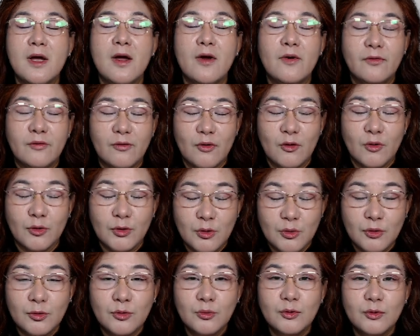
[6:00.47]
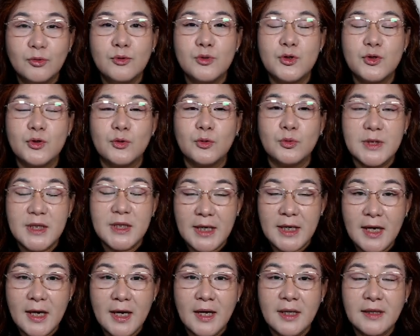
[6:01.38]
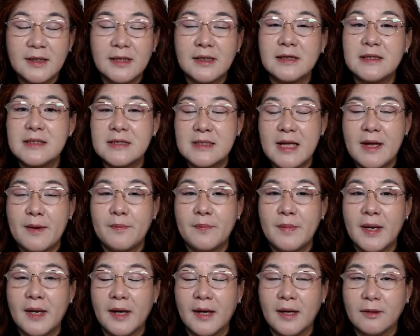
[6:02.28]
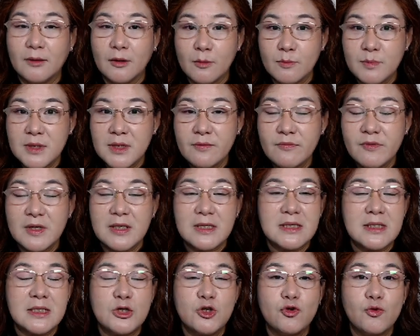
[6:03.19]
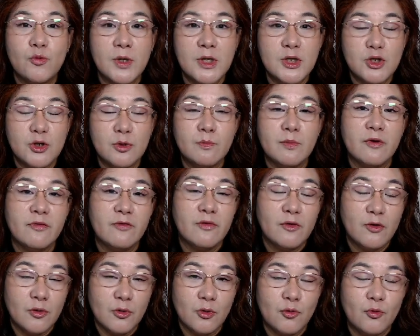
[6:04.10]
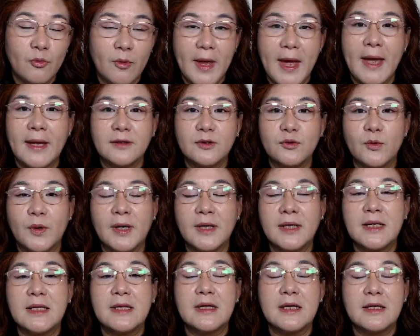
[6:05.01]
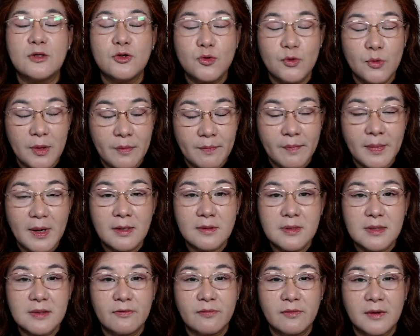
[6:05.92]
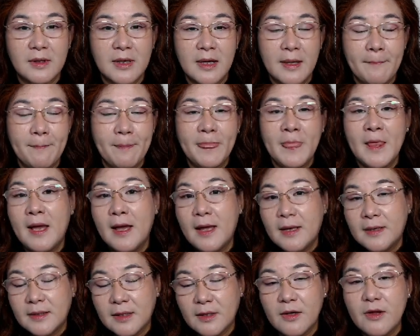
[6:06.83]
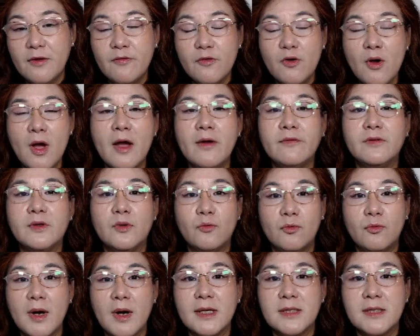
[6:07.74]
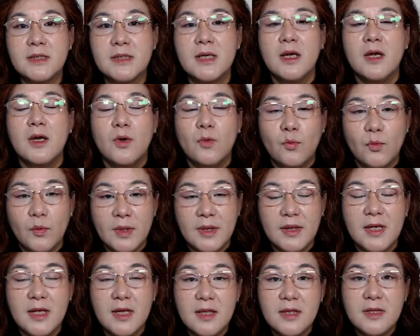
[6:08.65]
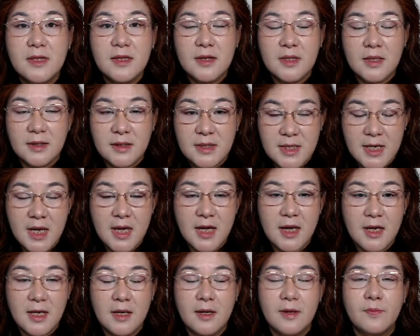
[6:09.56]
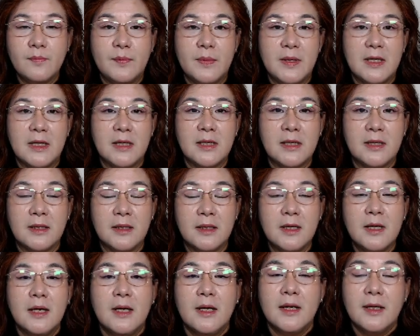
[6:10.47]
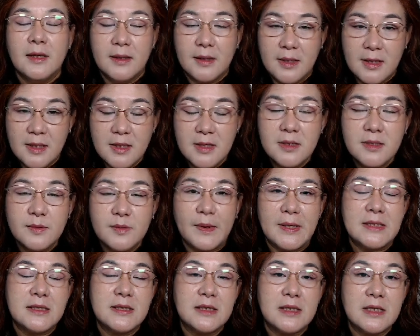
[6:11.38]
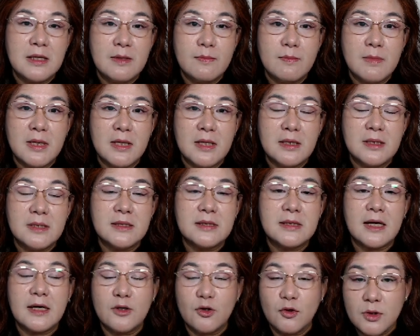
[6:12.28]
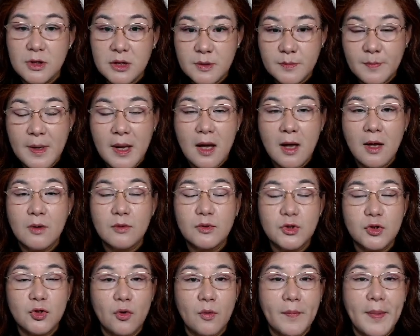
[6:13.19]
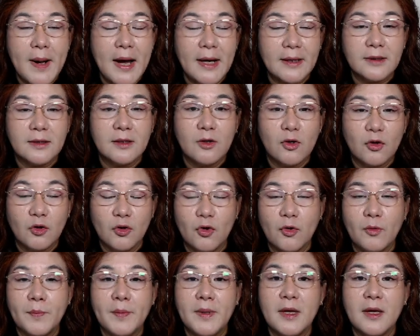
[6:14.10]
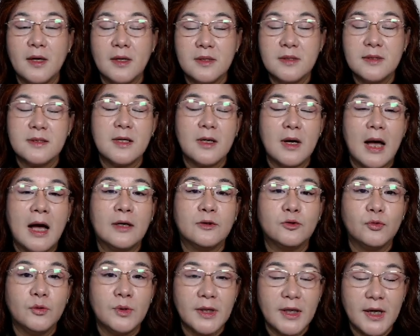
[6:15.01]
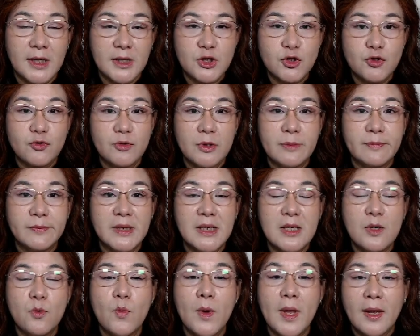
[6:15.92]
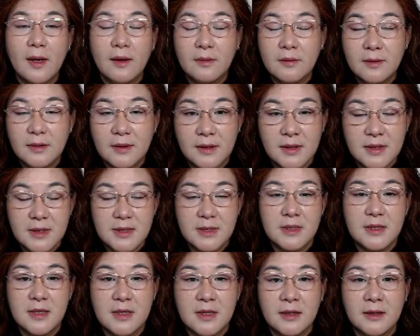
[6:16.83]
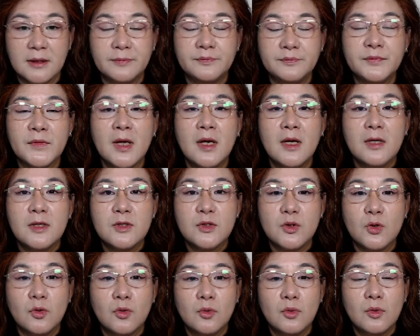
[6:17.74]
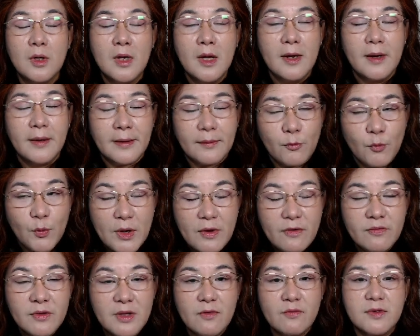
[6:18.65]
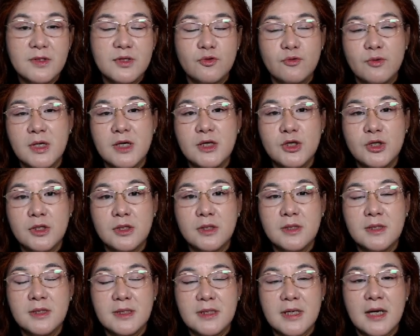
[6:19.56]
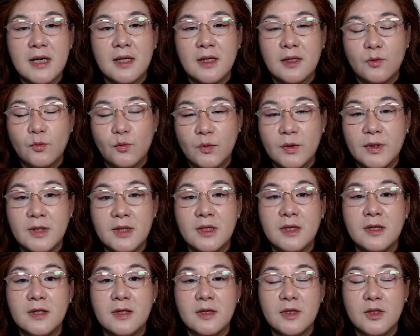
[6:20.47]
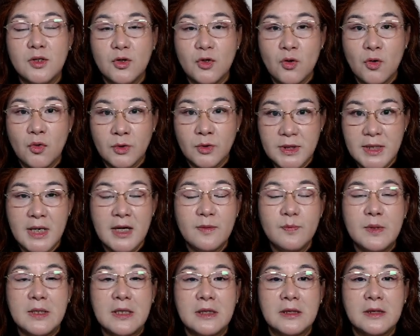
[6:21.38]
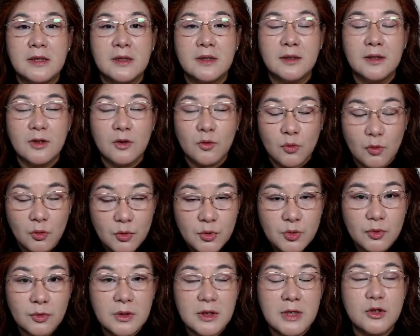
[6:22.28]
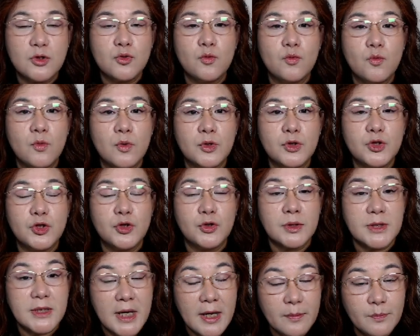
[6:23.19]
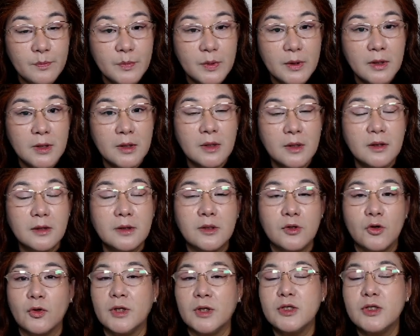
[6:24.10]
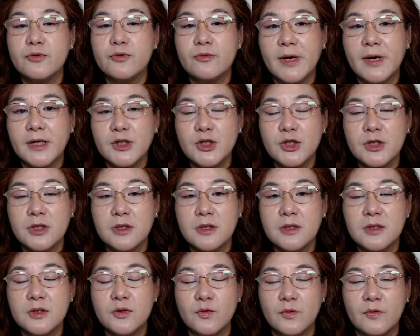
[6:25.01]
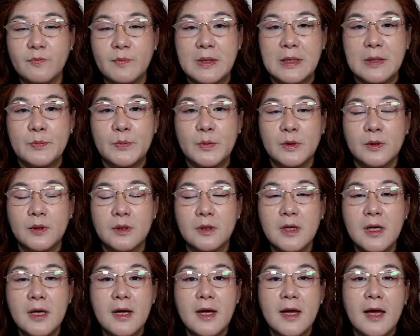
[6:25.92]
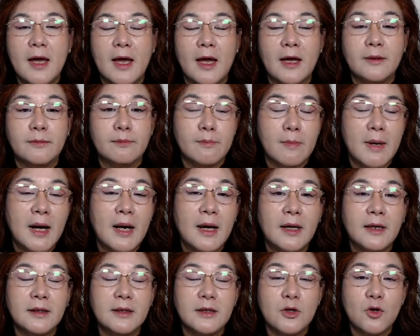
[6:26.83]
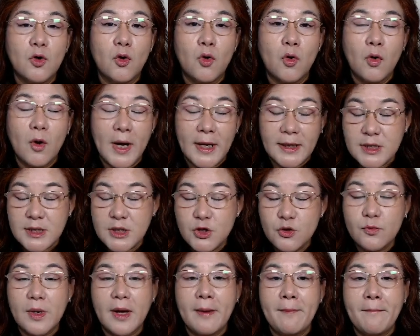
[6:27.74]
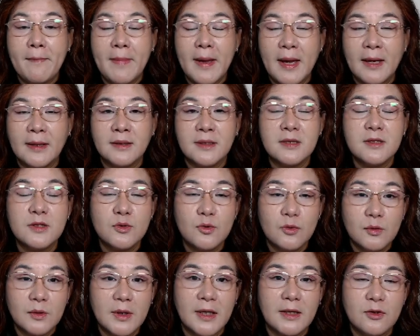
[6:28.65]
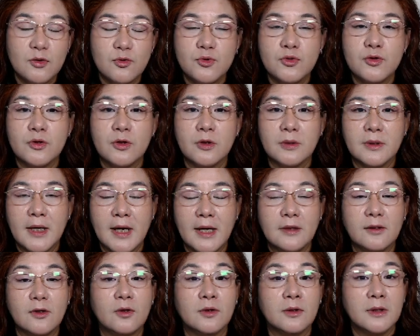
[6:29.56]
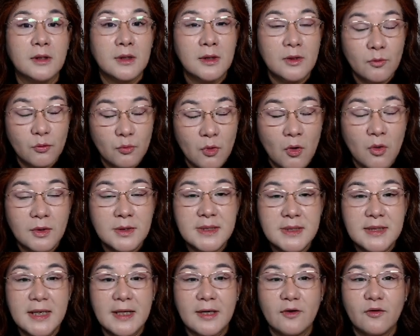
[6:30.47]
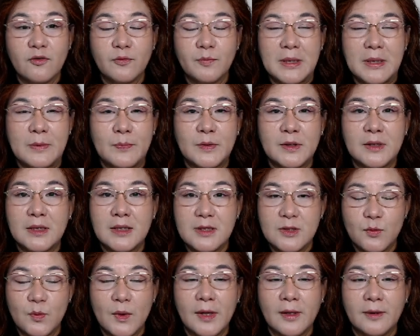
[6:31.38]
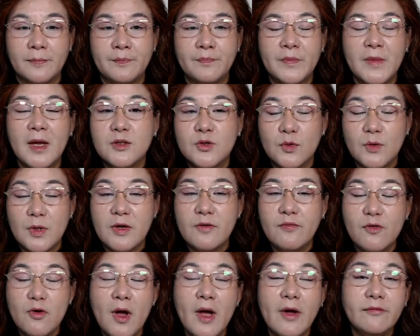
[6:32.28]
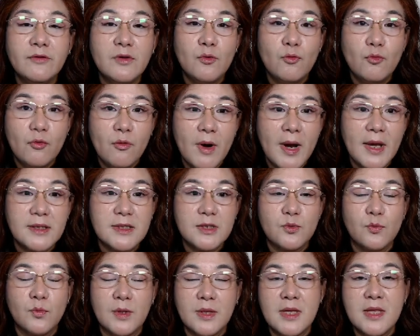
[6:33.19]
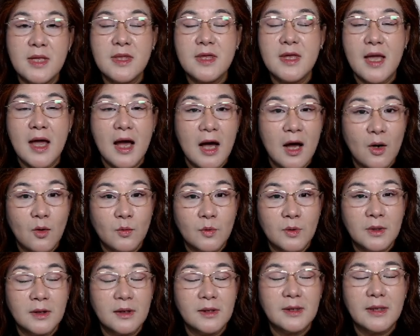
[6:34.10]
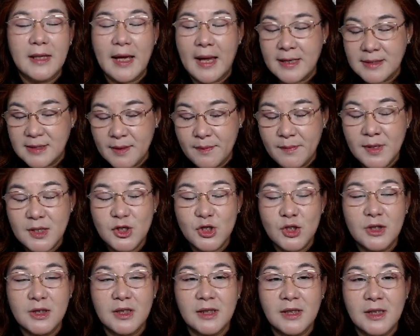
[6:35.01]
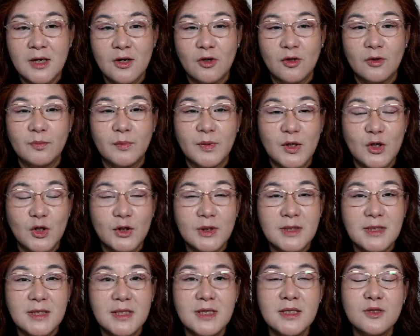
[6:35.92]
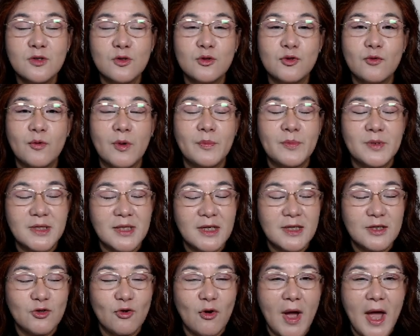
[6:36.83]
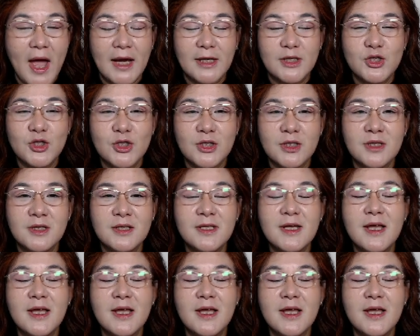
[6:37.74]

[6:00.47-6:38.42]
for you to take care, take a step back and observe the situation before you react to anything too impulsively. Now, if you have the red within the day pillar, this basically means that your spouse, your partner, or your peers are doing extremely well this year. So with the frustration star within your day pillar, you also need to watch your temper, your interactions with people, and mind your attitude and manner so that you do not get on the wrong side of people as well. If you have the red within the hour, as I mentioned earlier on, because this also represents your action